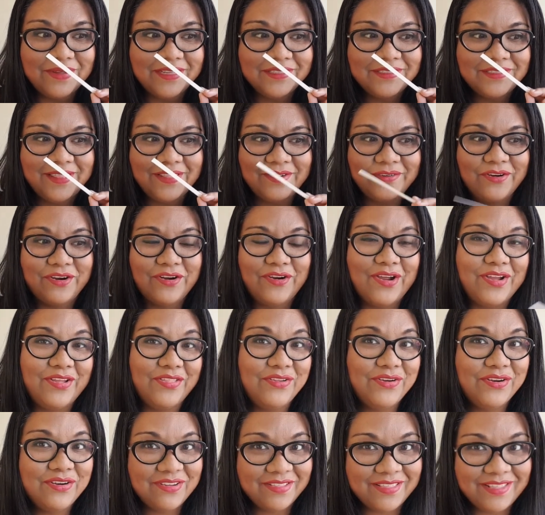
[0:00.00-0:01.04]
but there are
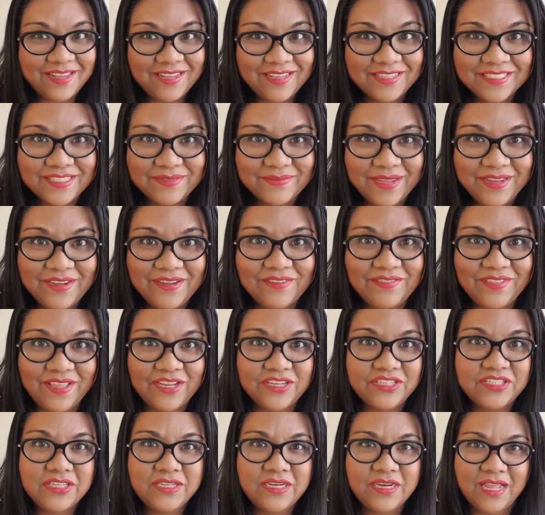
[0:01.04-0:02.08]
other things in my
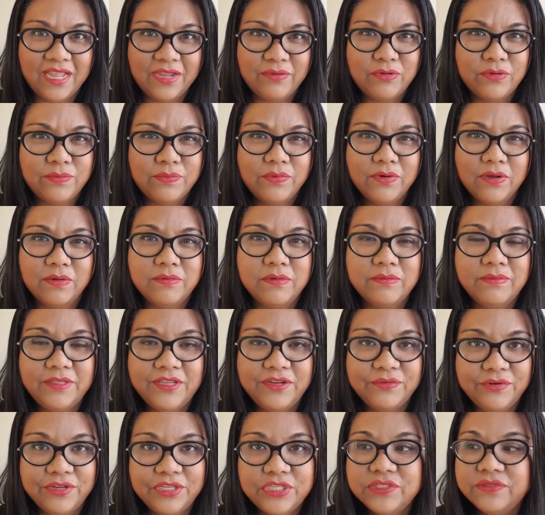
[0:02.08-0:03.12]
collection I would
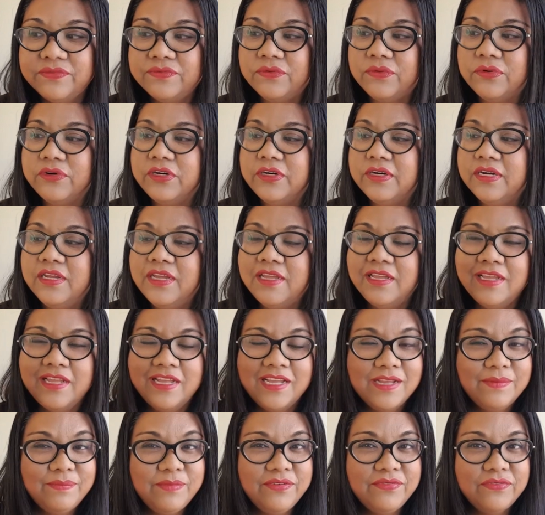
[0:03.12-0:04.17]
probably reach for
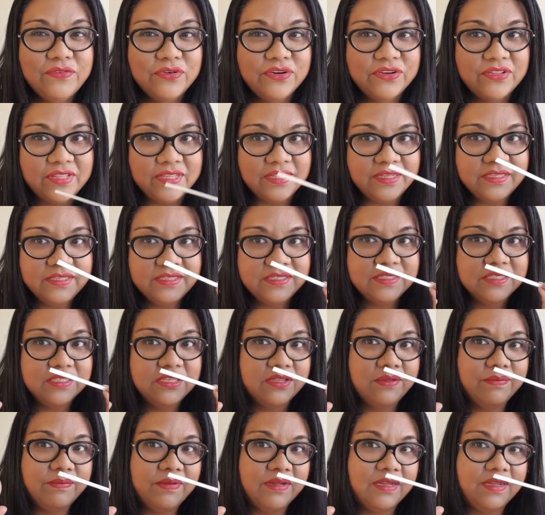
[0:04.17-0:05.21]
before
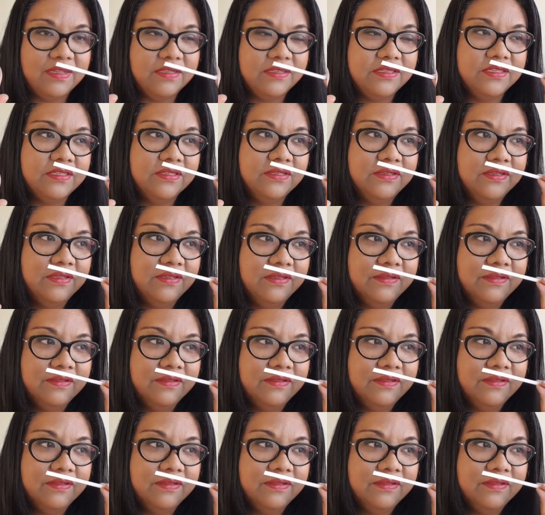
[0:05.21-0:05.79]
this, but